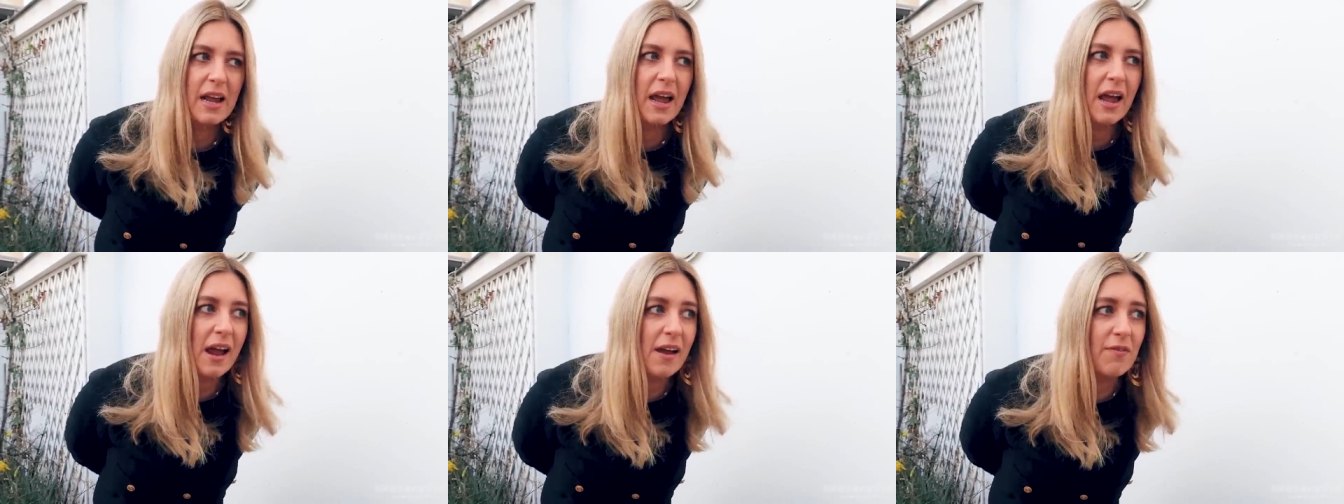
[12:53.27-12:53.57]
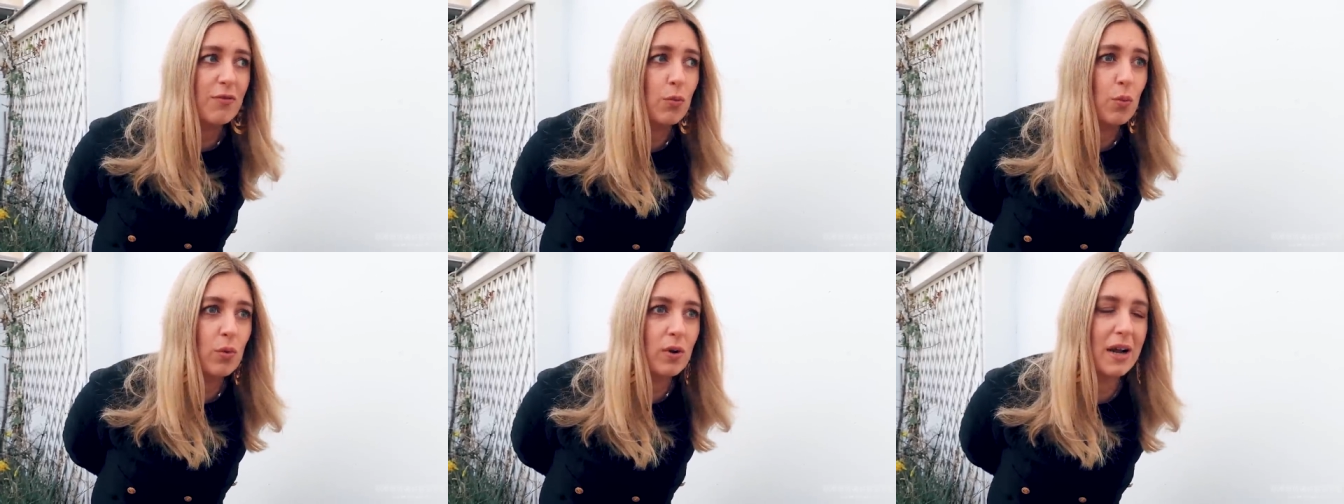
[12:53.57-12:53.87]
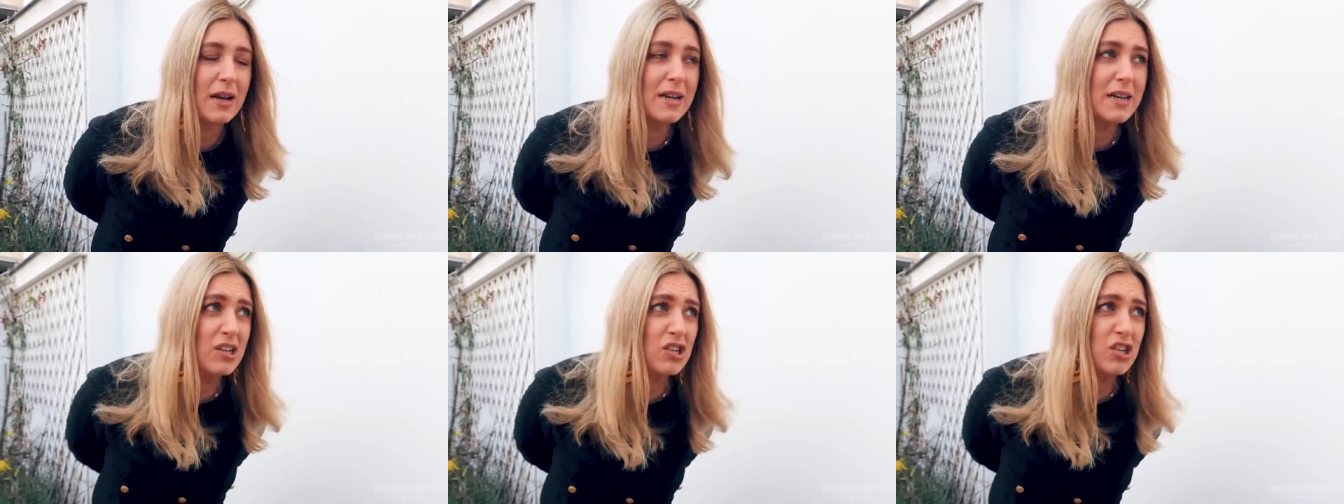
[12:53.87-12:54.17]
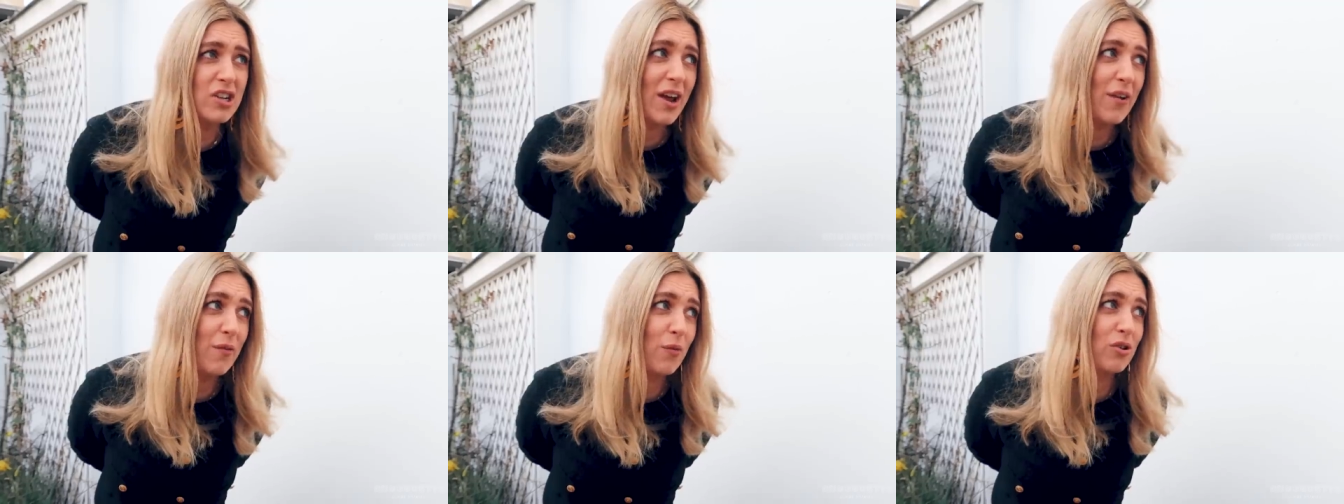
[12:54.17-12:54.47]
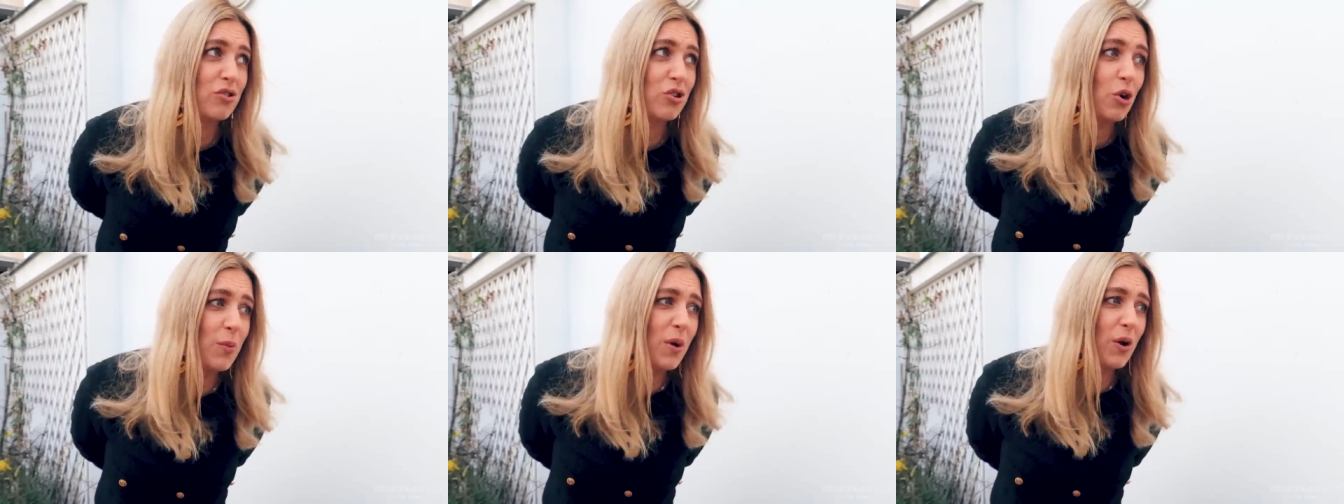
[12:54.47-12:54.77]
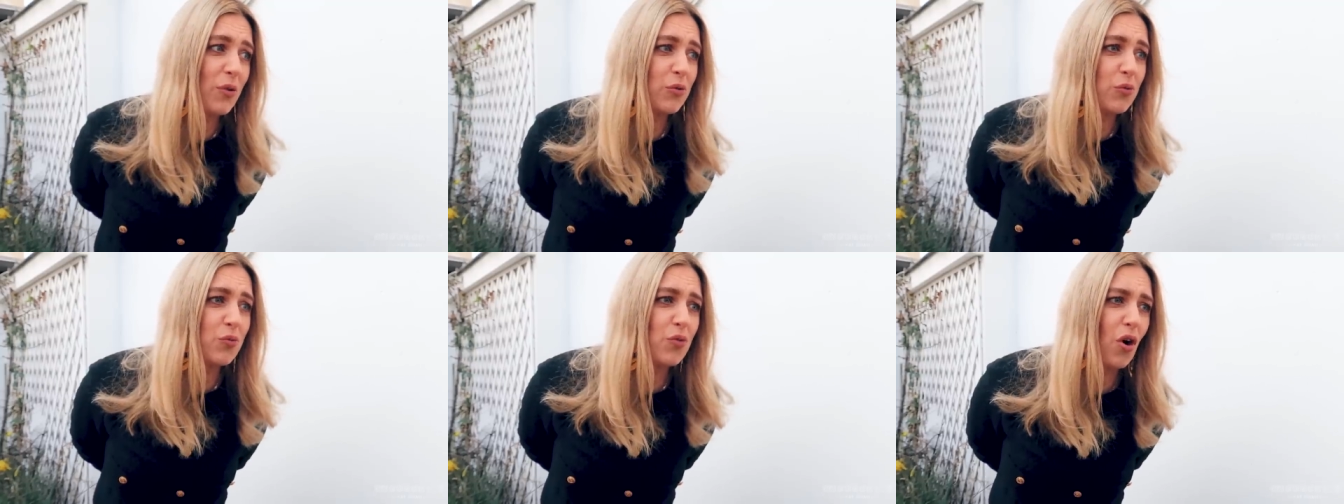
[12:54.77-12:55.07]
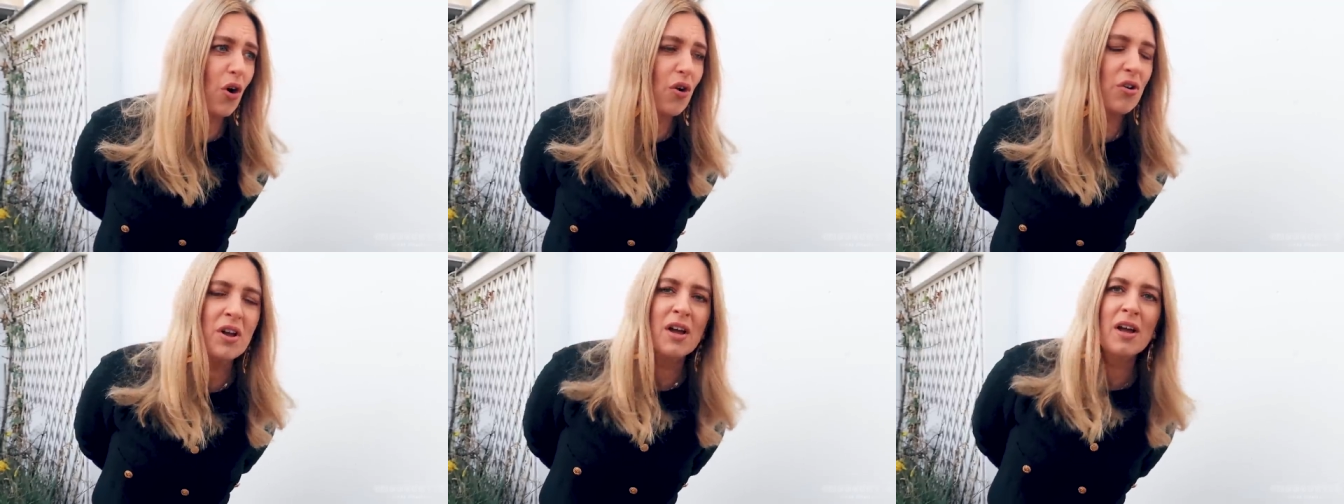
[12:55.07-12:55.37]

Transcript: and literally everyone told me I was wrong."